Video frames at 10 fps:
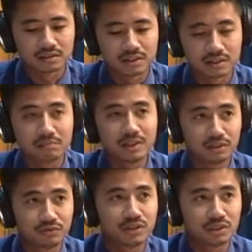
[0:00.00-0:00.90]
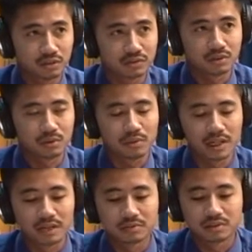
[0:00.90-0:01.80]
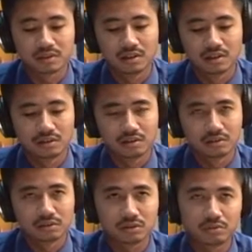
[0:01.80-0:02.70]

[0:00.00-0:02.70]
determine the future of mobile apps. So